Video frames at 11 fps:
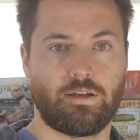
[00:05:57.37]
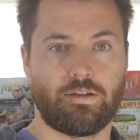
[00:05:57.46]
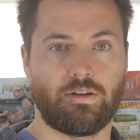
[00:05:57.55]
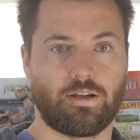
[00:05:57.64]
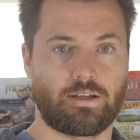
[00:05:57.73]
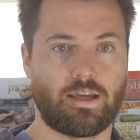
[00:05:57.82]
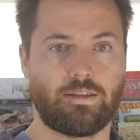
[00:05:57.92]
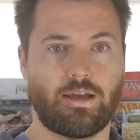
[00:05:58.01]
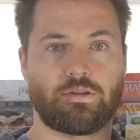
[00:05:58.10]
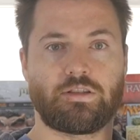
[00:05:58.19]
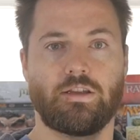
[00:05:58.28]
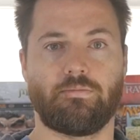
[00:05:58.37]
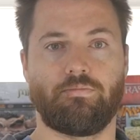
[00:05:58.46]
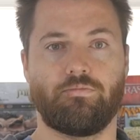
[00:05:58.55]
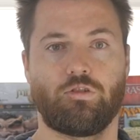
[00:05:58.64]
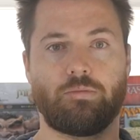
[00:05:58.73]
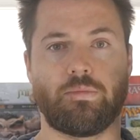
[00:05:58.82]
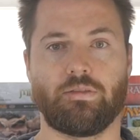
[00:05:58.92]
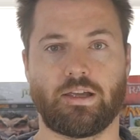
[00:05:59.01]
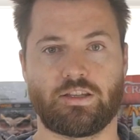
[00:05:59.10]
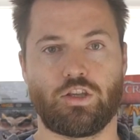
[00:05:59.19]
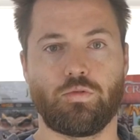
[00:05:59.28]
And they're like, okay, that was it.
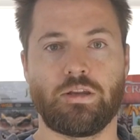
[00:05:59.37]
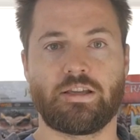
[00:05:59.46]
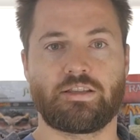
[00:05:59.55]
That's a unique